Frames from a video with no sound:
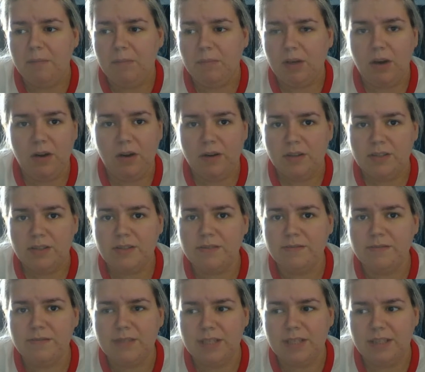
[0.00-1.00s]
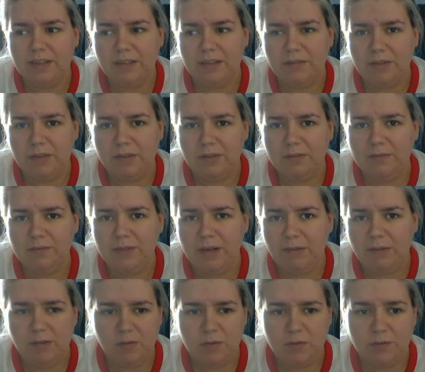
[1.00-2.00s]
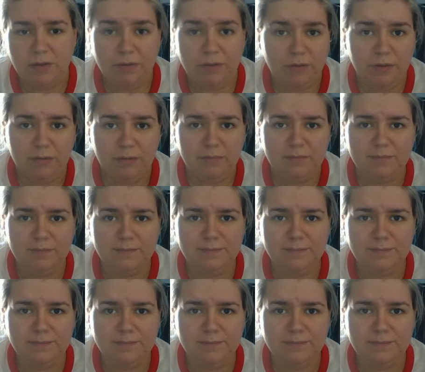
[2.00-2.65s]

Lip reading: cards saying love you. I would always write from,